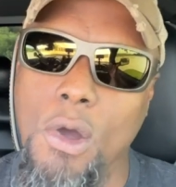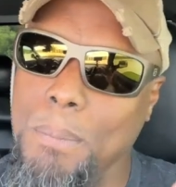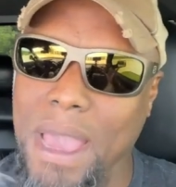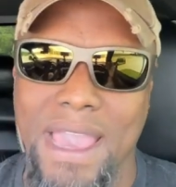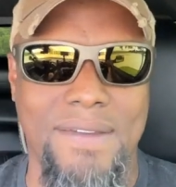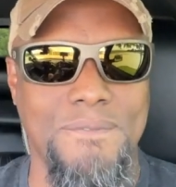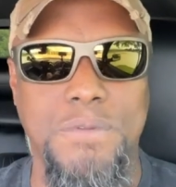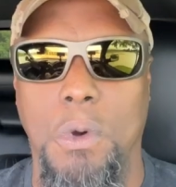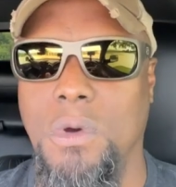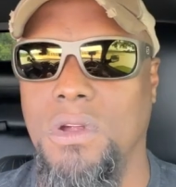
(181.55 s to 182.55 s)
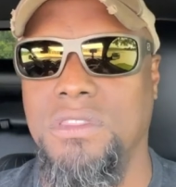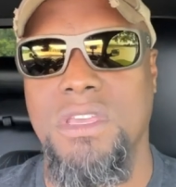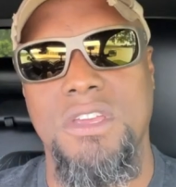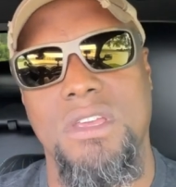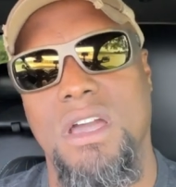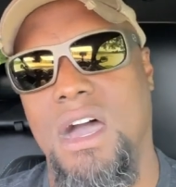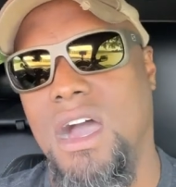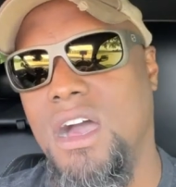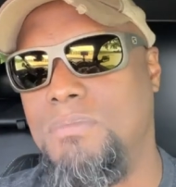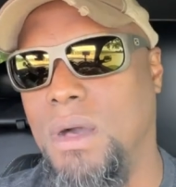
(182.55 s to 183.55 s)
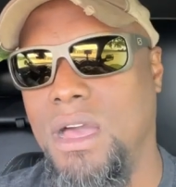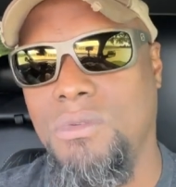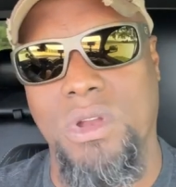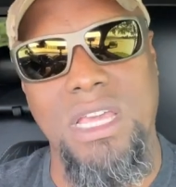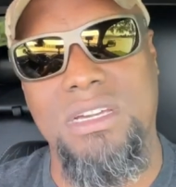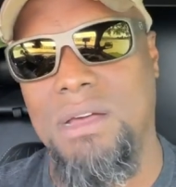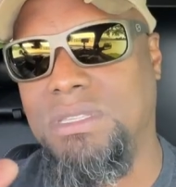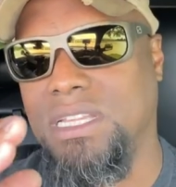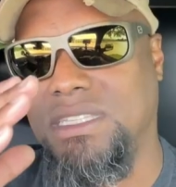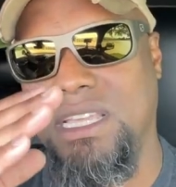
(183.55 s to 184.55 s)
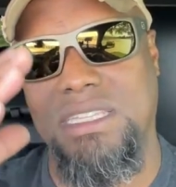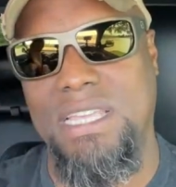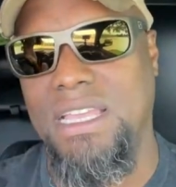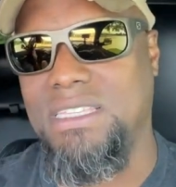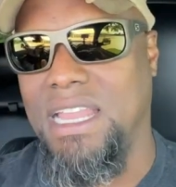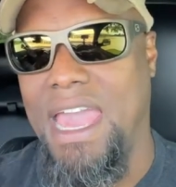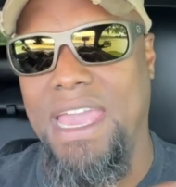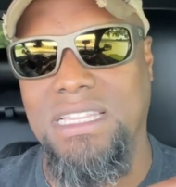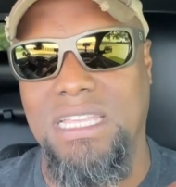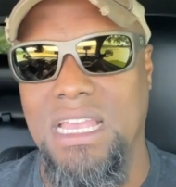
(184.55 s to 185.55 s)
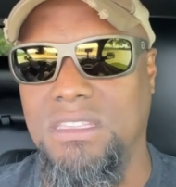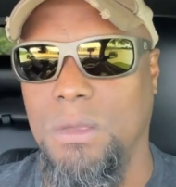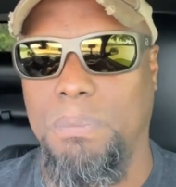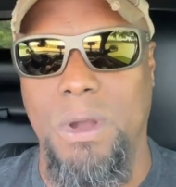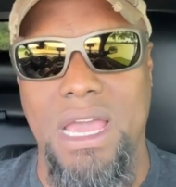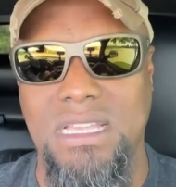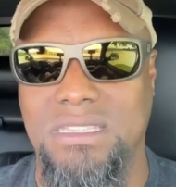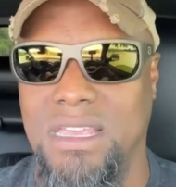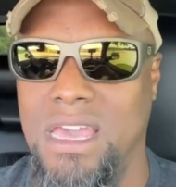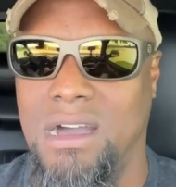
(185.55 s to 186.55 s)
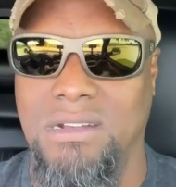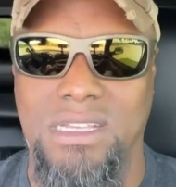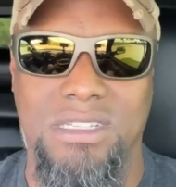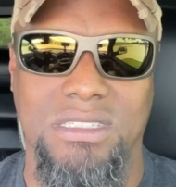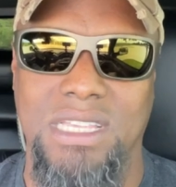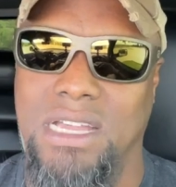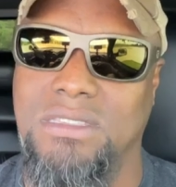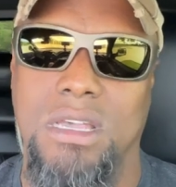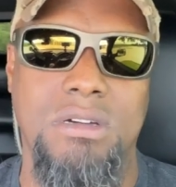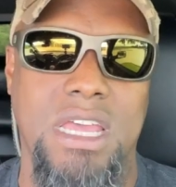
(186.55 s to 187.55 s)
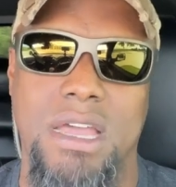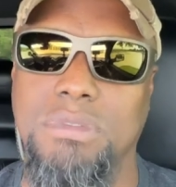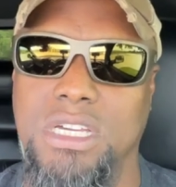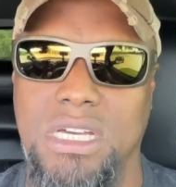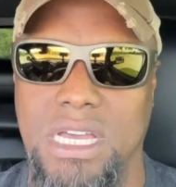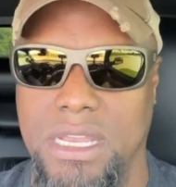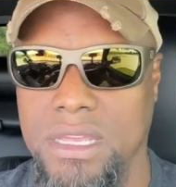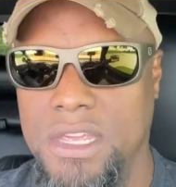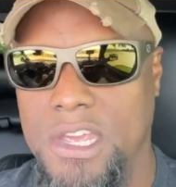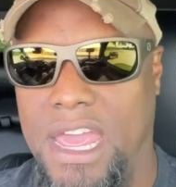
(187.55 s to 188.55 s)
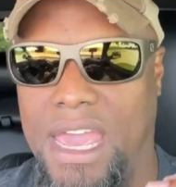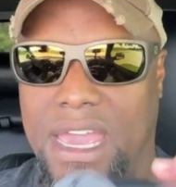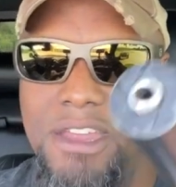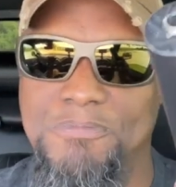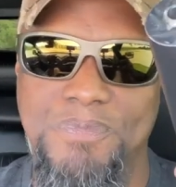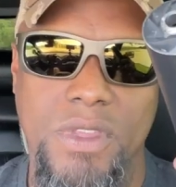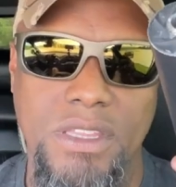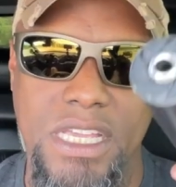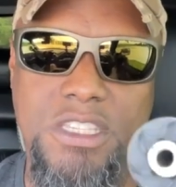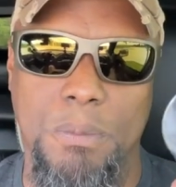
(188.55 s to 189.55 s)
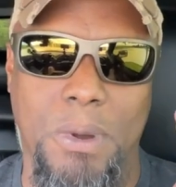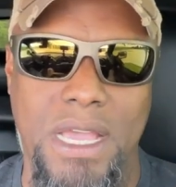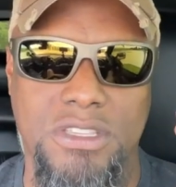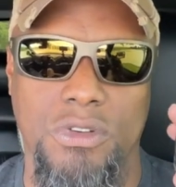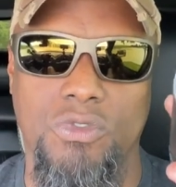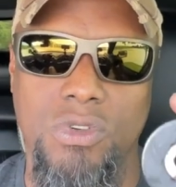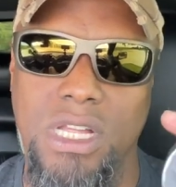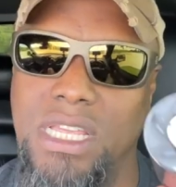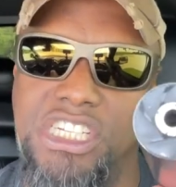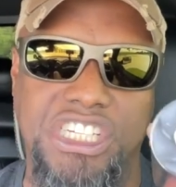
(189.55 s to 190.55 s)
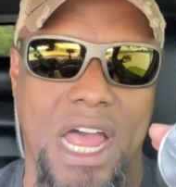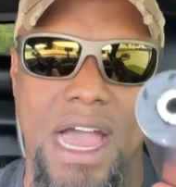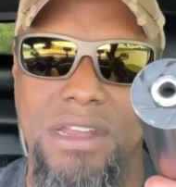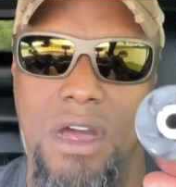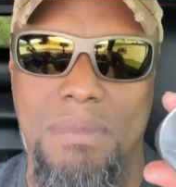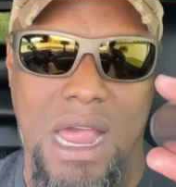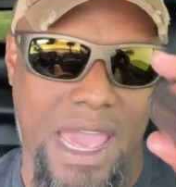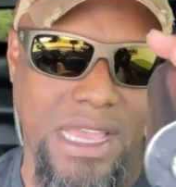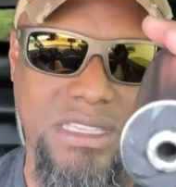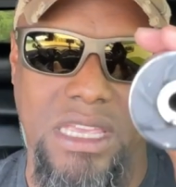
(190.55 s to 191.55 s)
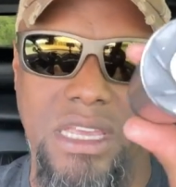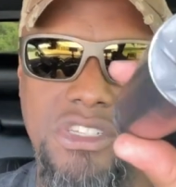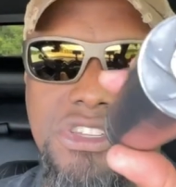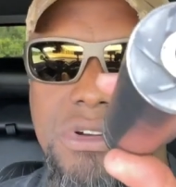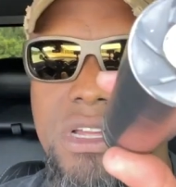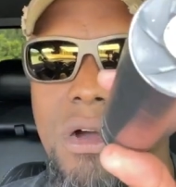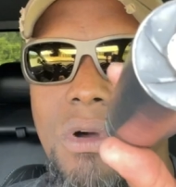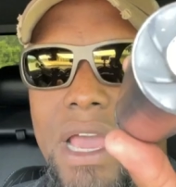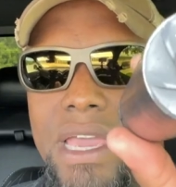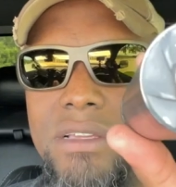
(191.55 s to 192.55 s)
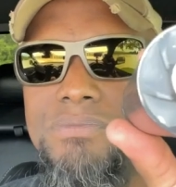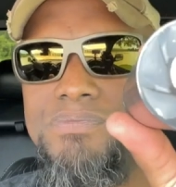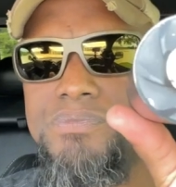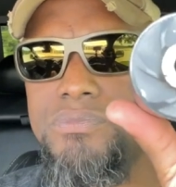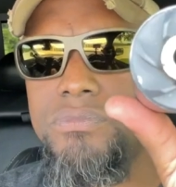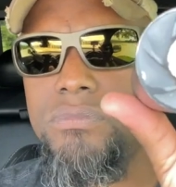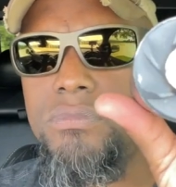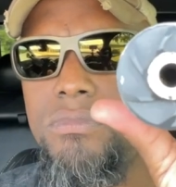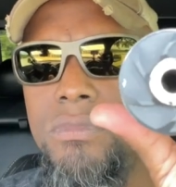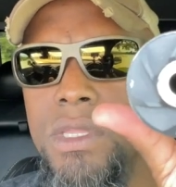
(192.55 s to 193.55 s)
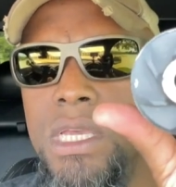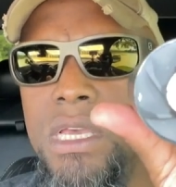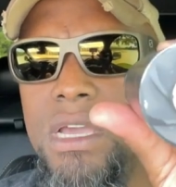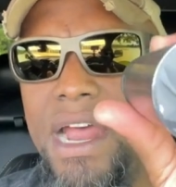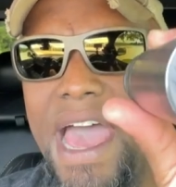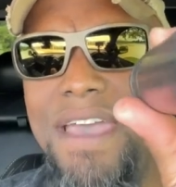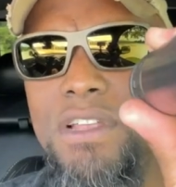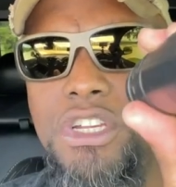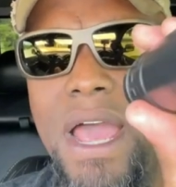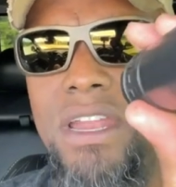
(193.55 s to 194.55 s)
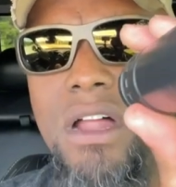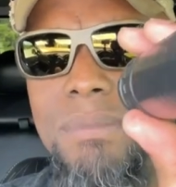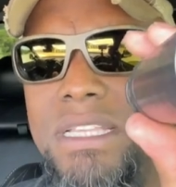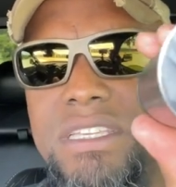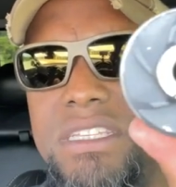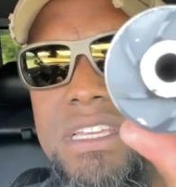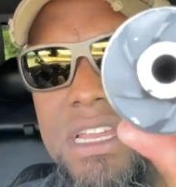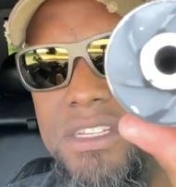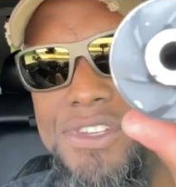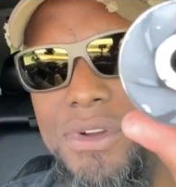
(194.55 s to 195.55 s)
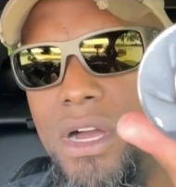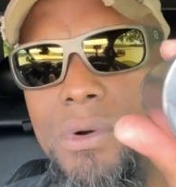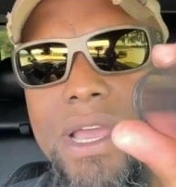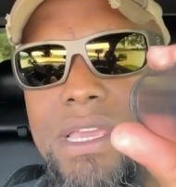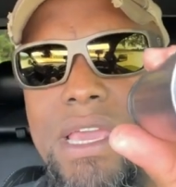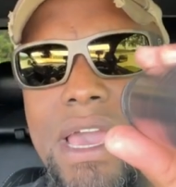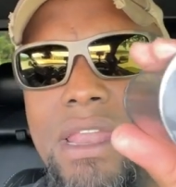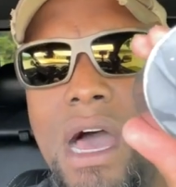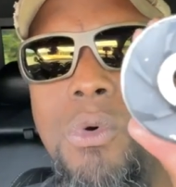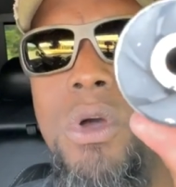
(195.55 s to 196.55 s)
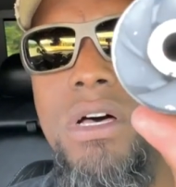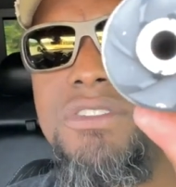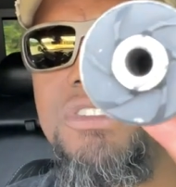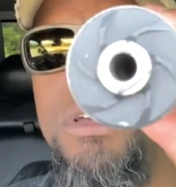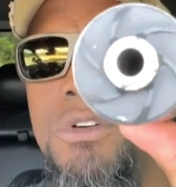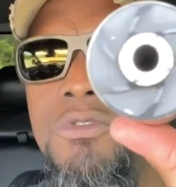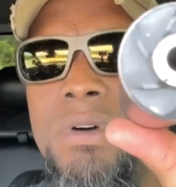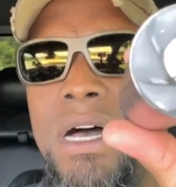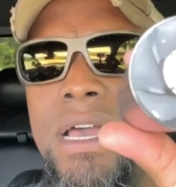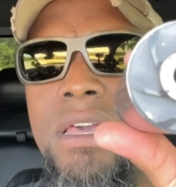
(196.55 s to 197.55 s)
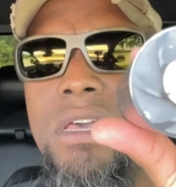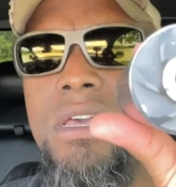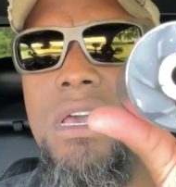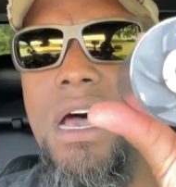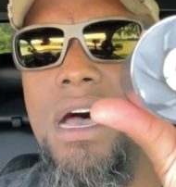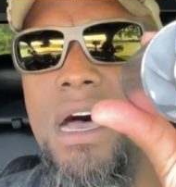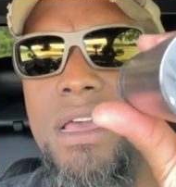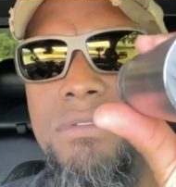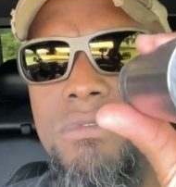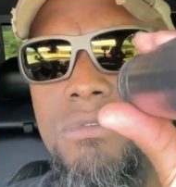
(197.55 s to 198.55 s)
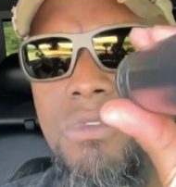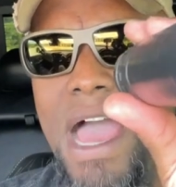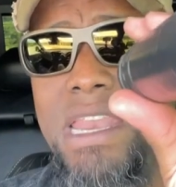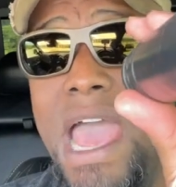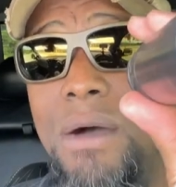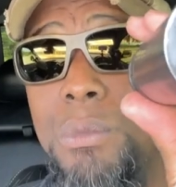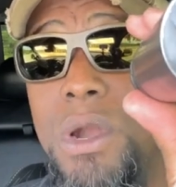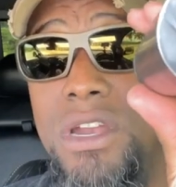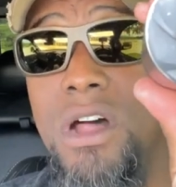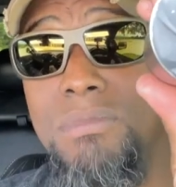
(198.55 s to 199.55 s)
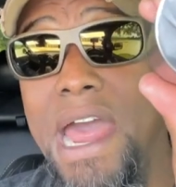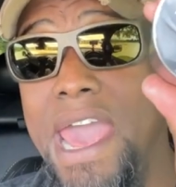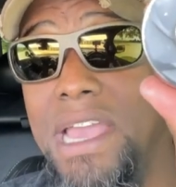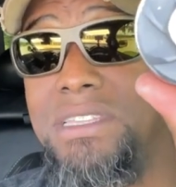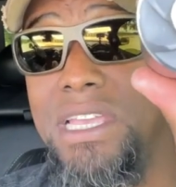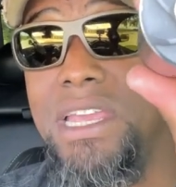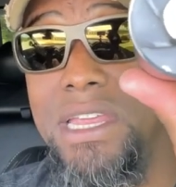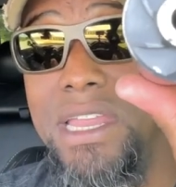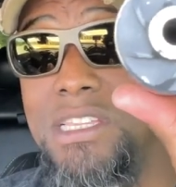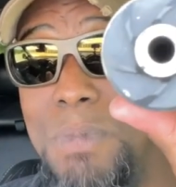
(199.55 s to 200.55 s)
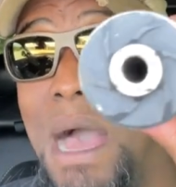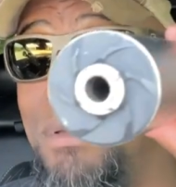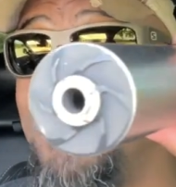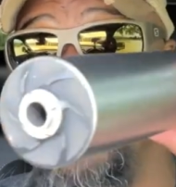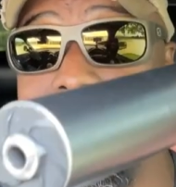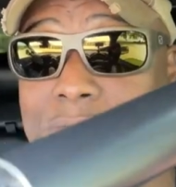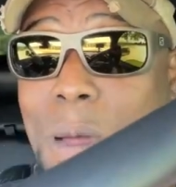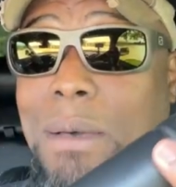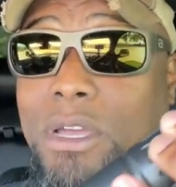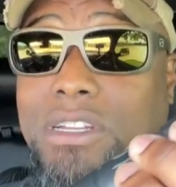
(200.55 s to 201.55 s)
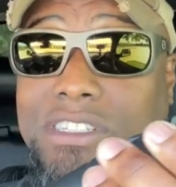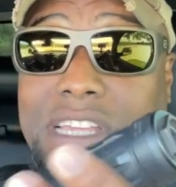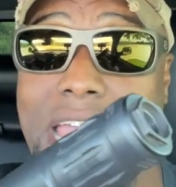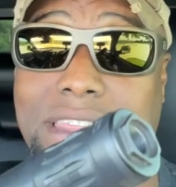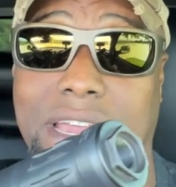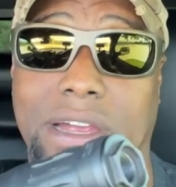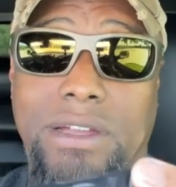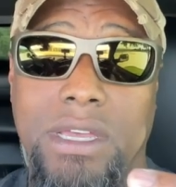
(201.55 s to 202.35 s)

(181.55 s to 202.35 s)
back and forth, but when it comes to the 16s and the 18 suppress, oh, they just sound so damn good. And this suppressor really shined on my 18-inch 308. And I haven't tried it on my 16-inch 308 yet. I will soon, but right now I'm running on my 18, and it's probably going to stay there.